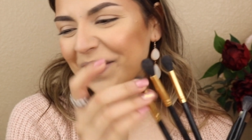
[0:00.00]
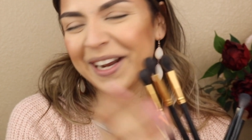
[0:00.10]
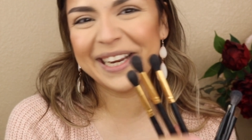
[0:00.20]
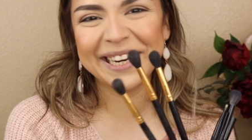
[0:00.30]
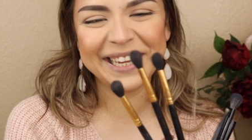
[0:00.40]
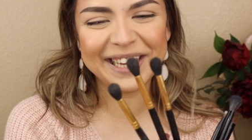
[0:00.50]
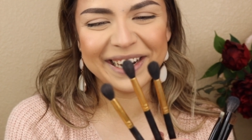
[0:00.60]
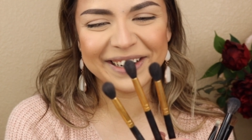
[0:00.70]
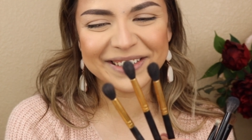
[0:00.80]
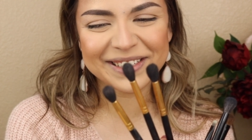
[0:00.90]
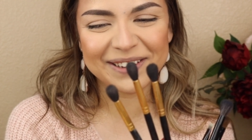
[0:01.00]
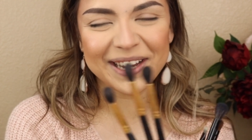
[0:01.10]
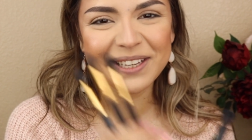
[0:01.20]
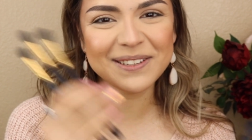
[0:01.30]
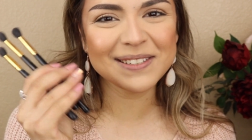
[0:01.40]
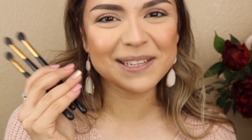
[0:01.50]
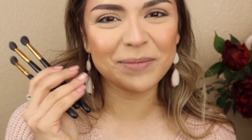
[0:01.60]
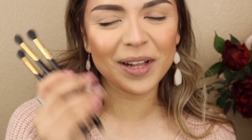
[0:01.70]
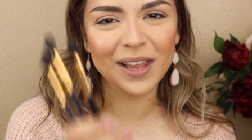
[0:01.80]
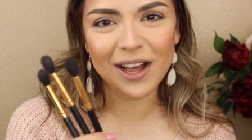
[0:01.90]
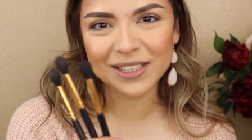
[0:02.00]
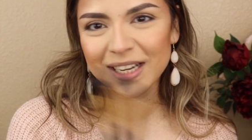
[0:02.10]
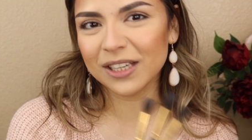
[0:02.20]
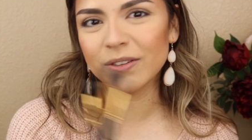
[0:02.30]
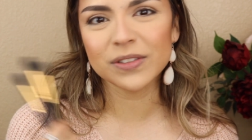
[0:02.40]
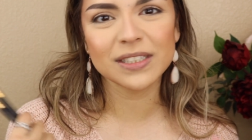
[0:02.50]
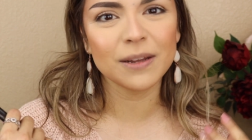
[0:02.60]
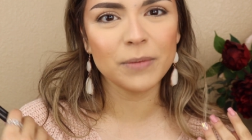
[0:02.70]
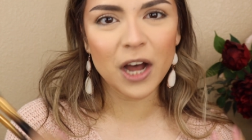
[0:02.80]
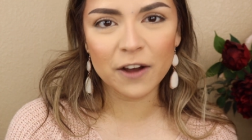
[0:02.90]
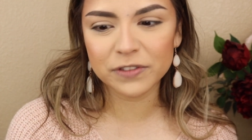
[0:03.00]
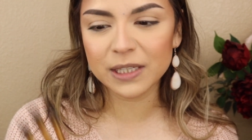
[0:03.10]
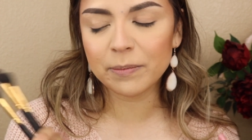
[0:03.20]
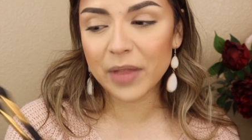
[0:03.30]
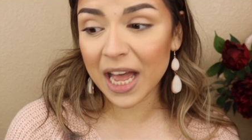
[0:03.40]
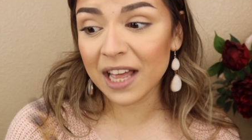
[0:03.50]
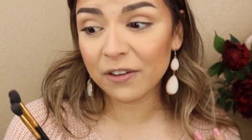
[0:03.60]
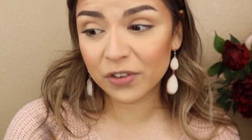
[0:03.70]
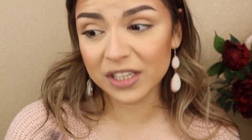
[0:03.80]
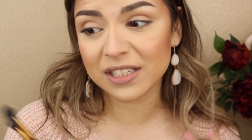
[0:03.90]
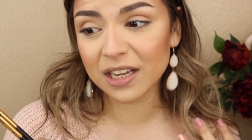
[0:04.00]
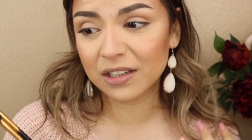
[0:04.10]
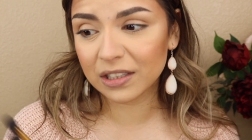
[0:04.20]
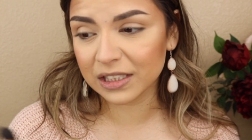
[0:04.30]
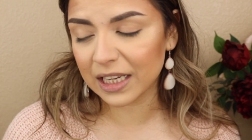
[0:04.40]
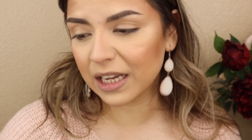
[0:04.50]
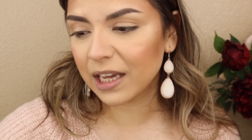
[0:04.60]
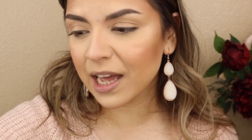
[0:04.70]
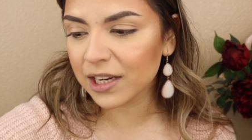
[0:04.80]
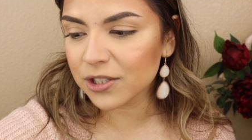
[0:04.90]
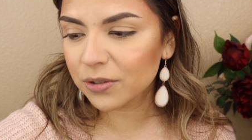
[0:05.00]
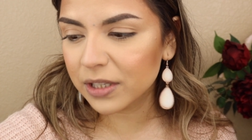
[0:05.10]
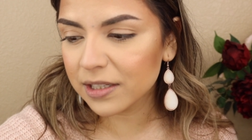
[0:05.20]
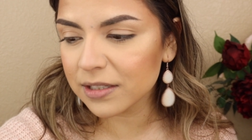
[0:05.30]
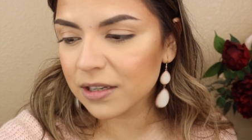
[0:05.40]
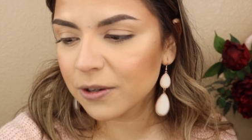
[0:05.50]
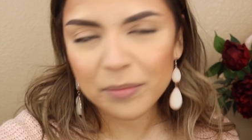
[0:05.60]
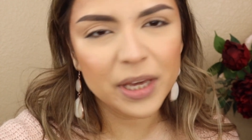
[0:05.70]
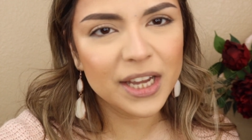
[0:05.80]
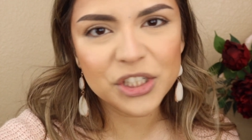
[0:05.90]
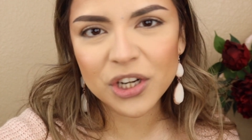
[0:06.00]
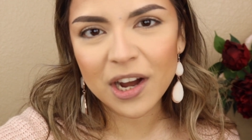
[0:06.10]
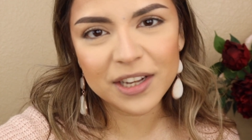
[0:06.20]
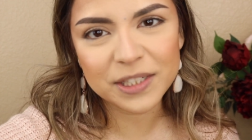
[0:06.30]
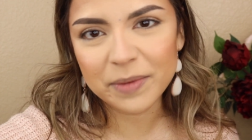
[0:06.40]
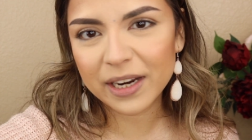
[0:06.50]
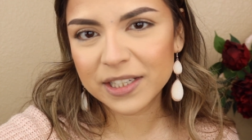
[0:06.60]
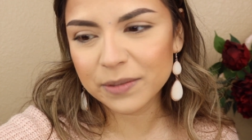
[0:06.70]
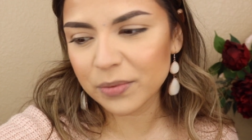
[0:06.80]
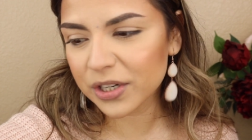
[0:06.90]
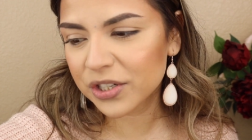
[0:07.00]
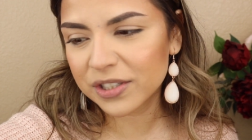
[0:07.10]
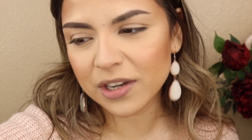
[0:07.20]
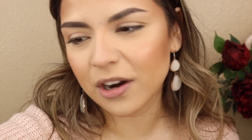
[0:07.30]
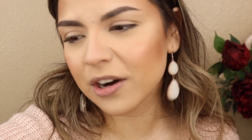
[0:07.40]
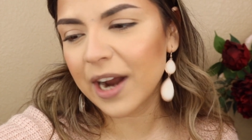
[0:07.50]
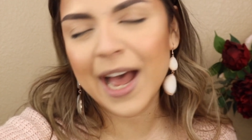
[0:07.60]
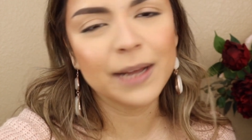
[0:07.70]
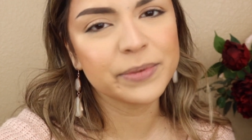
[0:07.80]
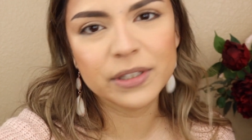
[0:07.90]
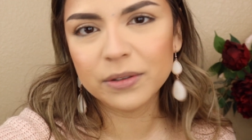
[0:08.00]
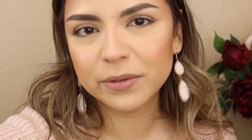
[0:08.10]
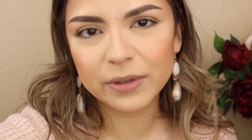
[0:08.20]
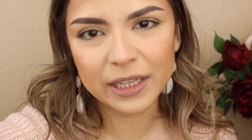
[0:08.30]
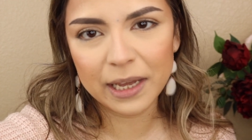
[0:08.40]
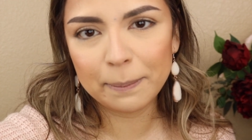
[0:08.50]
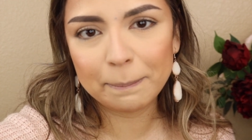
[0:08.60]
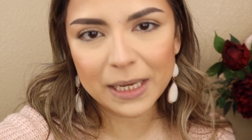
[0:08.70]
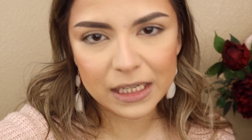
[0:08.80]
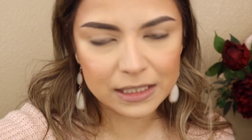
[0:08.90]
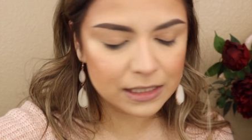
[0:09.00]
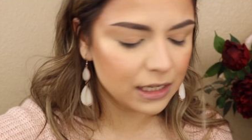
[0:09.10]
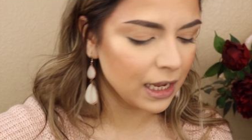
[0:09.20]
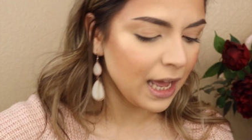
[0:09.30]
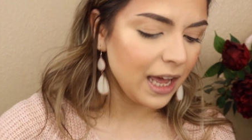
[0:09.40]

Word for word: right here. So I use them a lot. I use them often every single day actually. So BH Cosmetics brushes are absolutely amazing